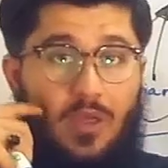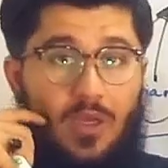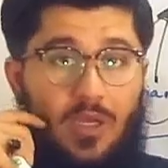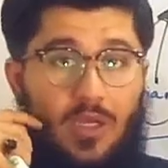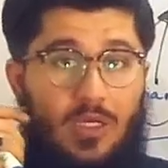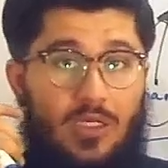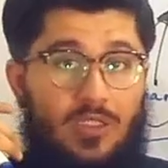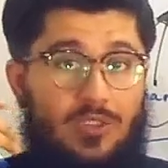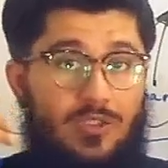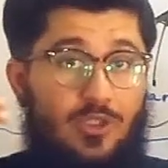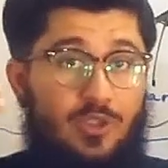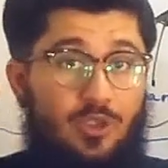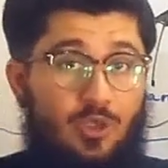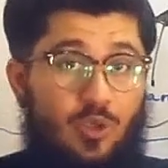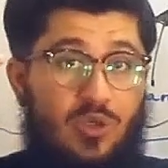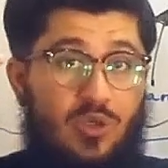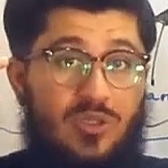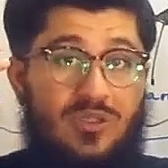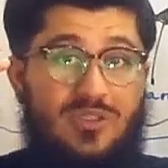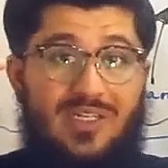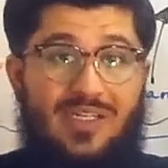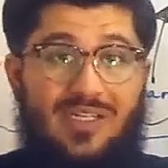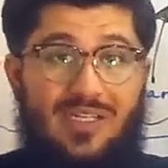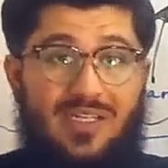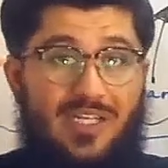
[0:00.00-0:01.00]
The neurons
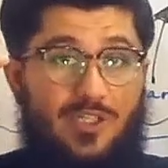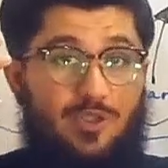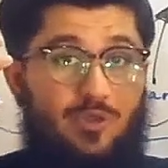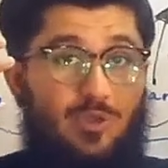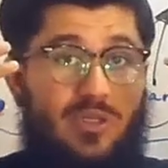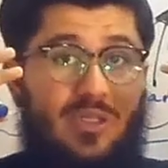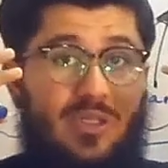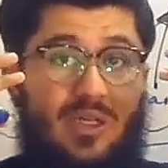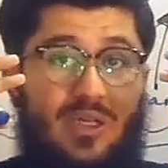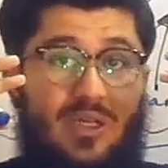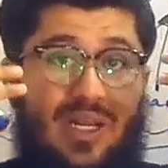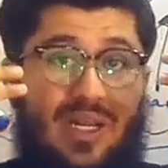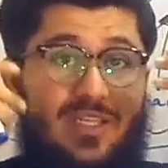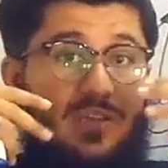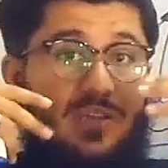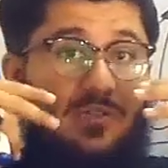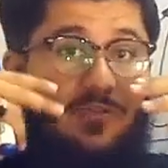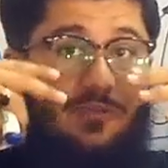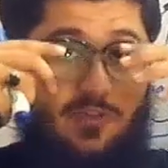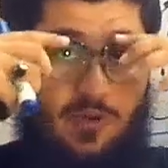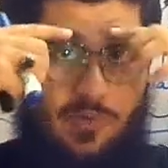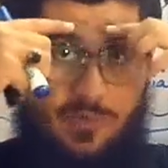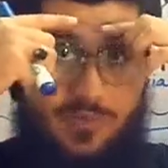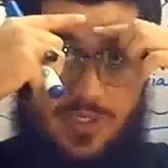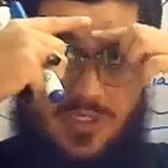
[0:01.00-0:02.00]
that are actually arising
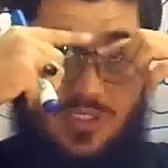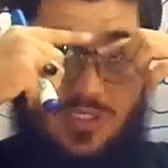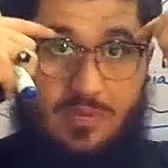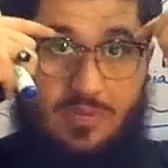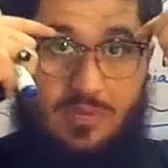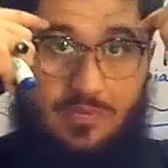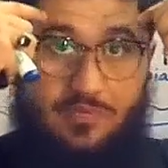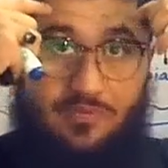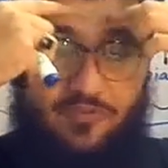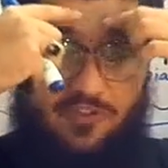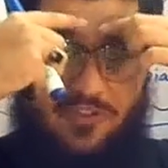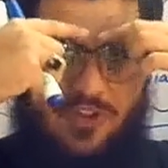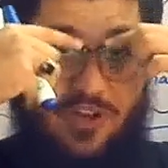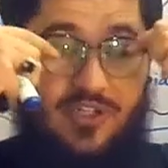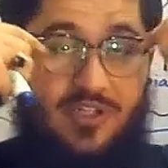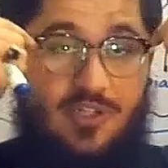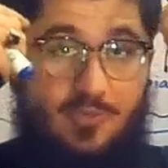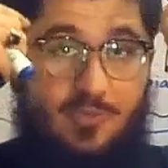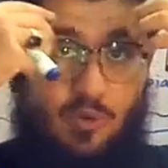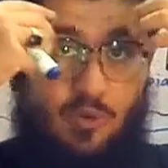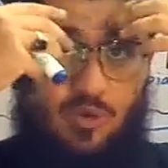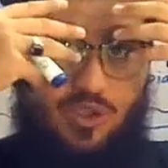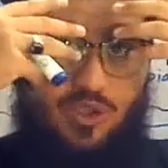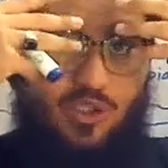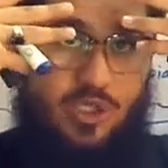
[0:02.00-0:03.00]
from this frontal
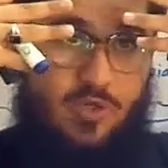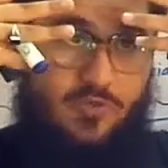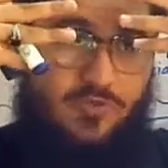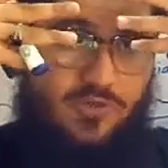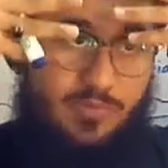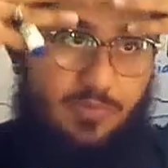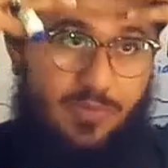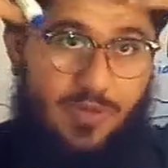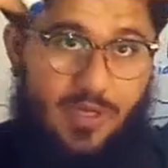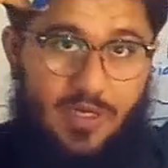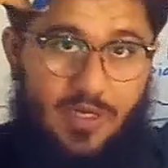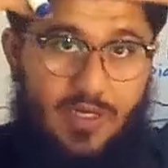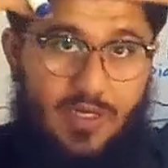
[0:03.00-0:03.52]
portion of the brain